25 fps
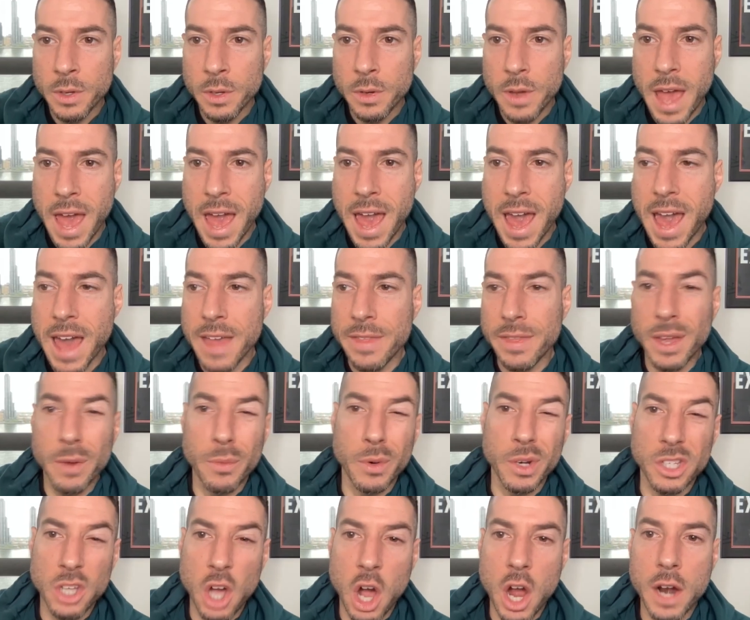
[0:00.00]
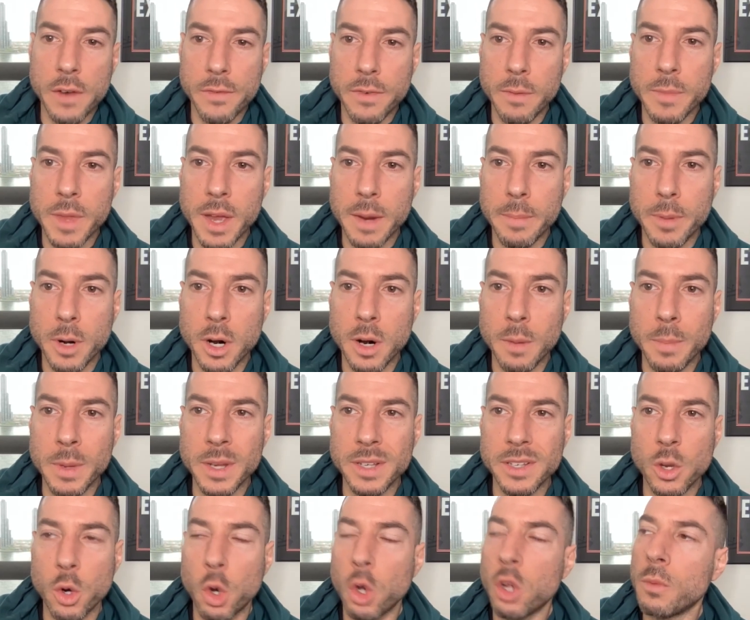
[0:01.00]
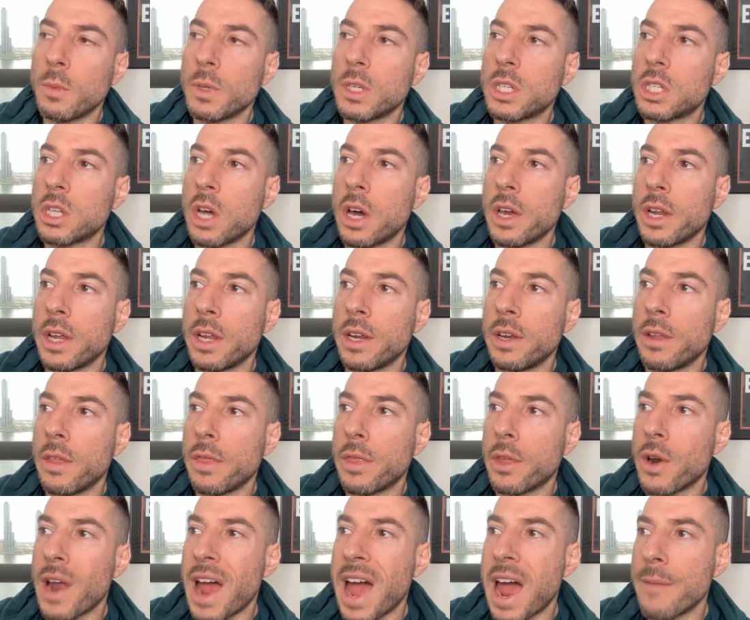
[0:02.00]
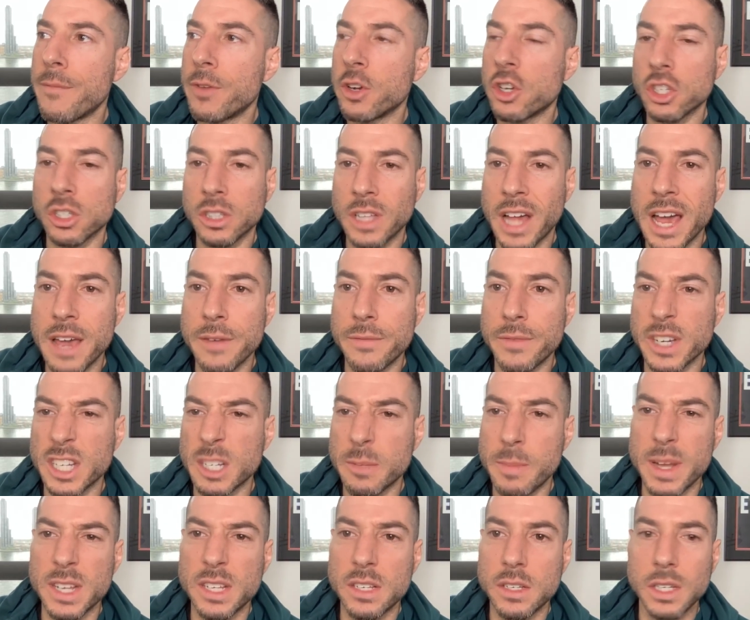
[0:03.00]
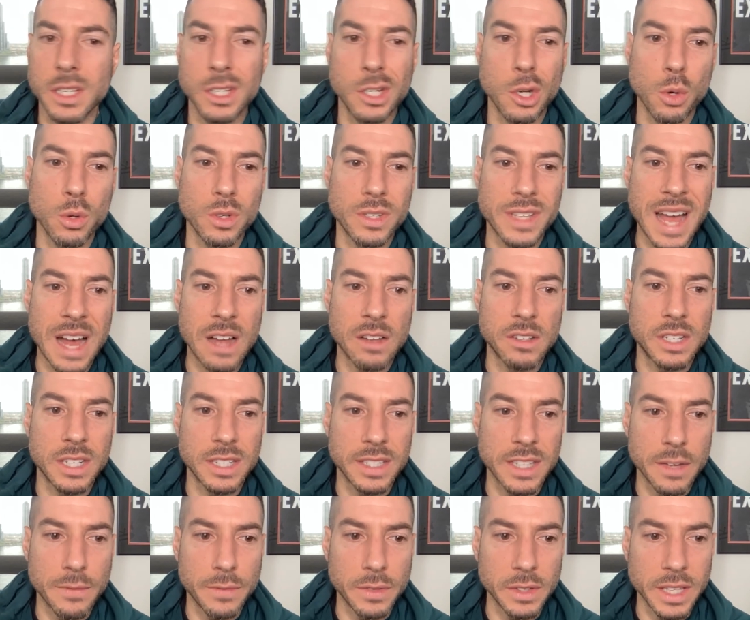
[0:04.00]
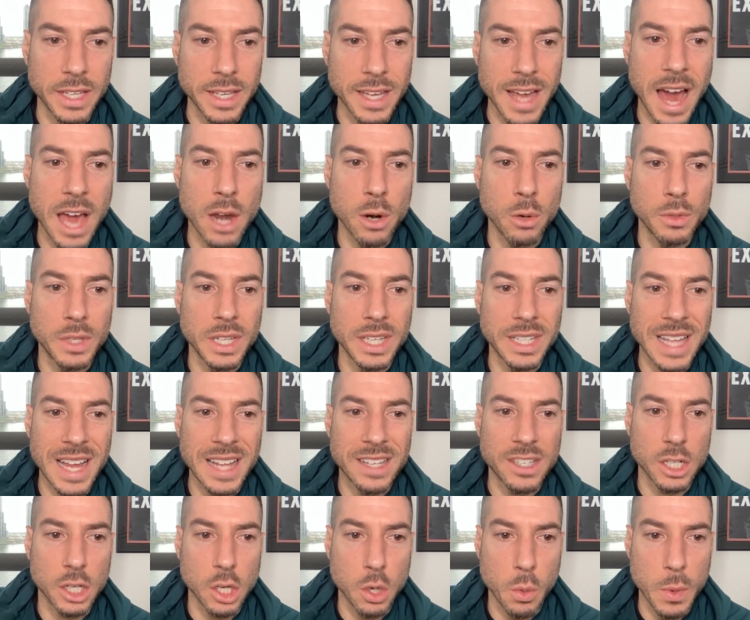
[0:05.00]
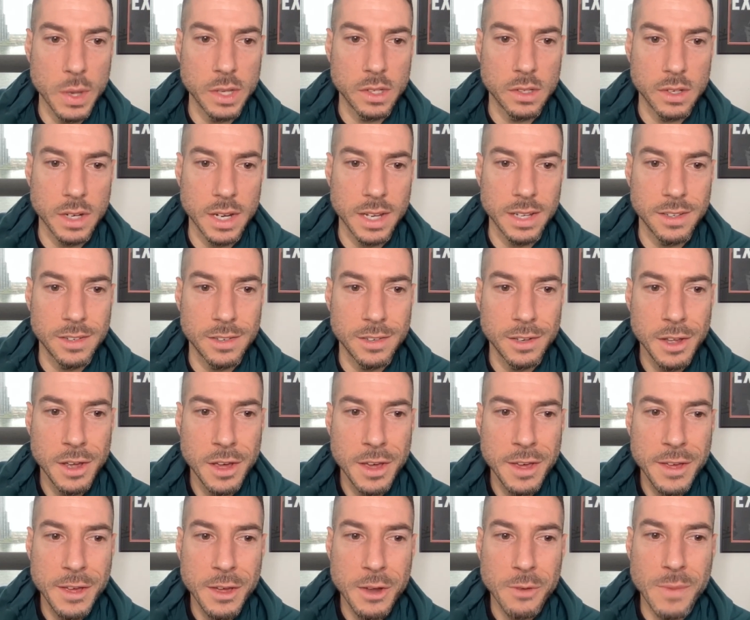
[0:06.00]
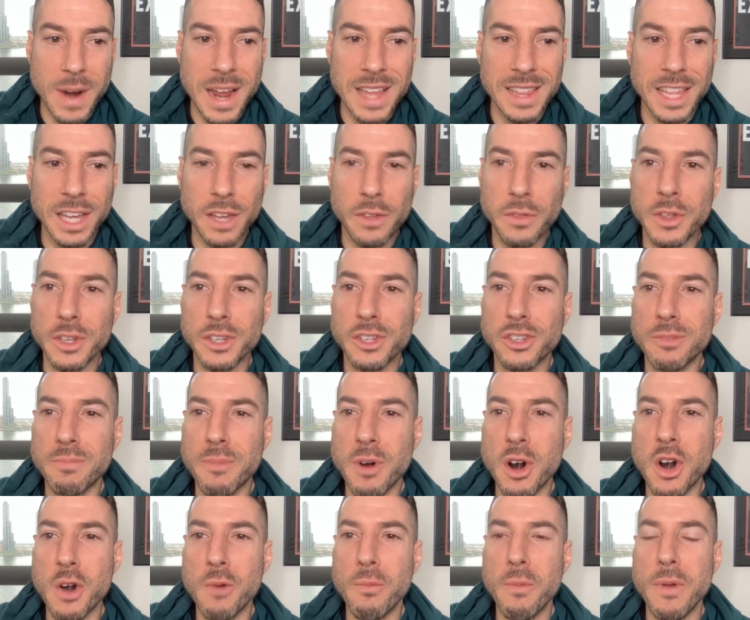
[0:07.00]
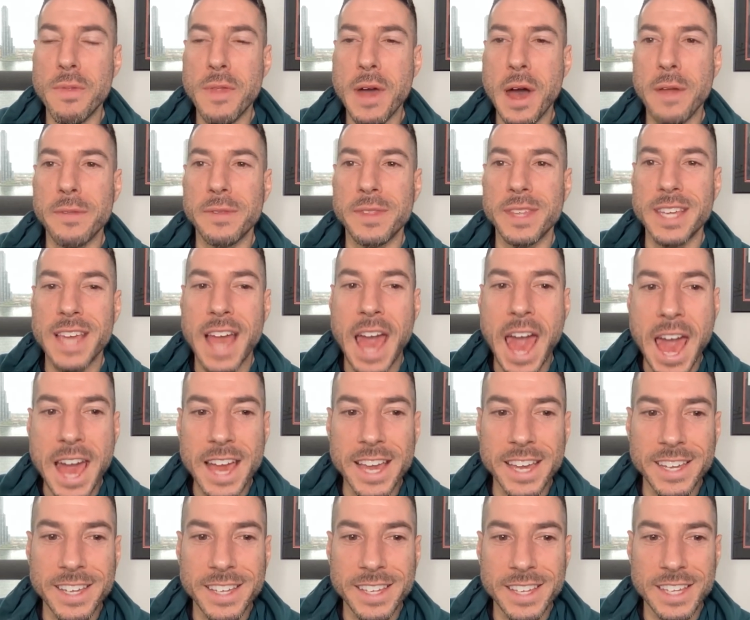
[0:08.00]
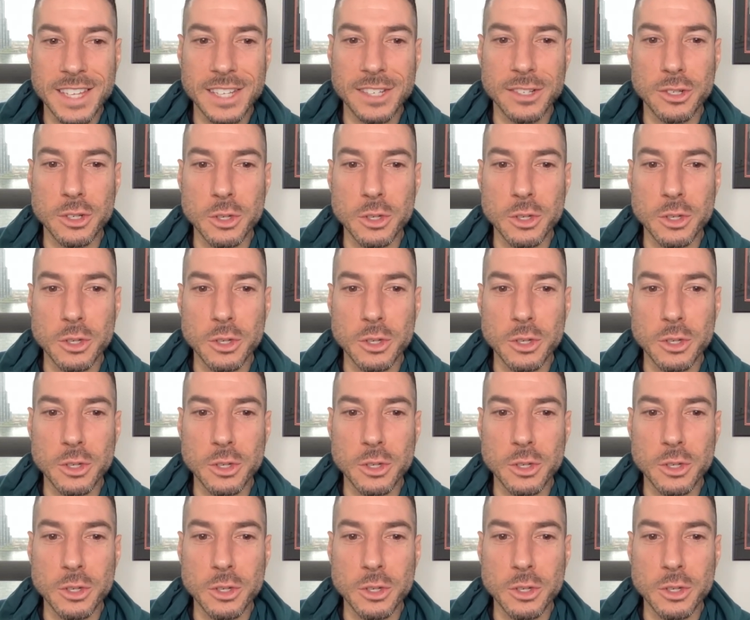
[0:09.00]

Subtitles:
and they retire from their purpose, and all of a sudden their average life expectancy goes down significantly. I don't think that's a coincidence, right? Like, the sperm without the egg is